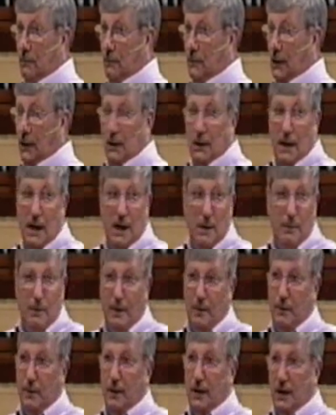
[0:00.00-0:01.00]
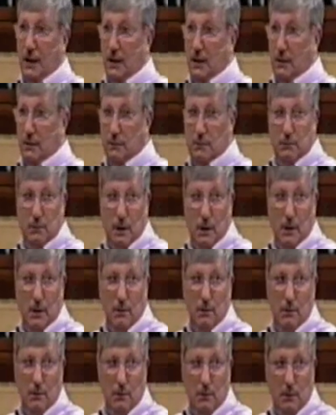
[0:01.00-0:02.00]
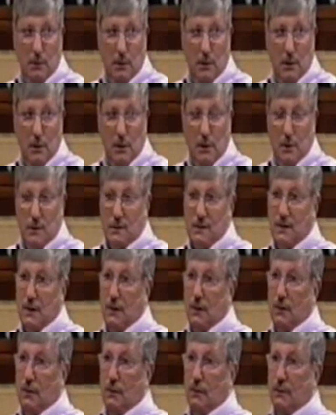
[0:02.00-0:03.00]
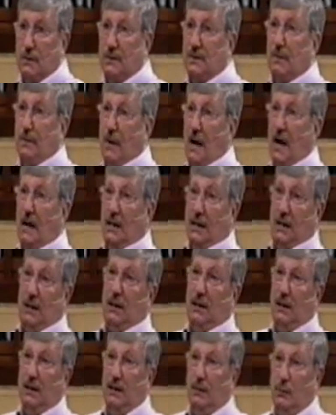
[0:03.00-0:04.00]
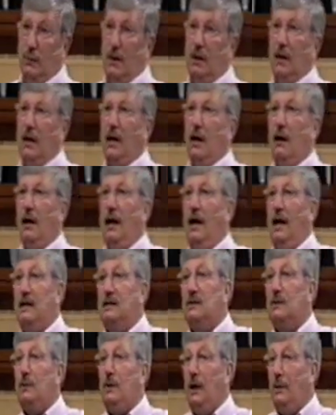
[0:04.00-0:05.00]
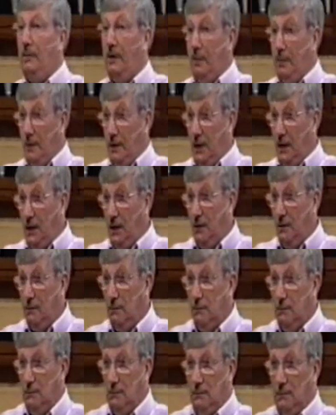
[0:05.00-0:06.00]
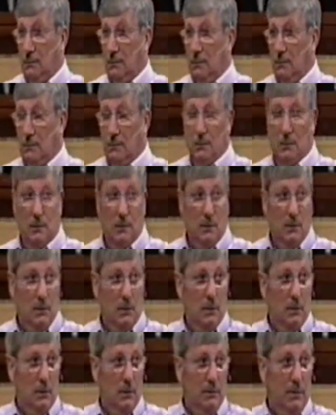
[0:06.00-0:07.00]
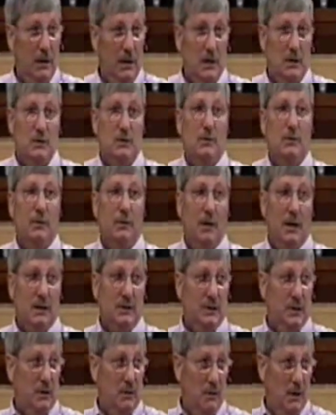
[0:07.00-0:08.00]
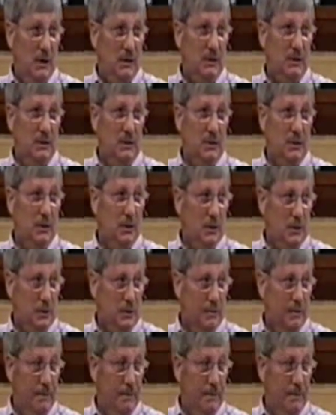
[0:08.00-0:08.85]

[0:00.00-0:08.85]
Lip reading: And a lot of people like you. So, symbolically, we lay our hands upon people like you. Because you're the next generation of the church.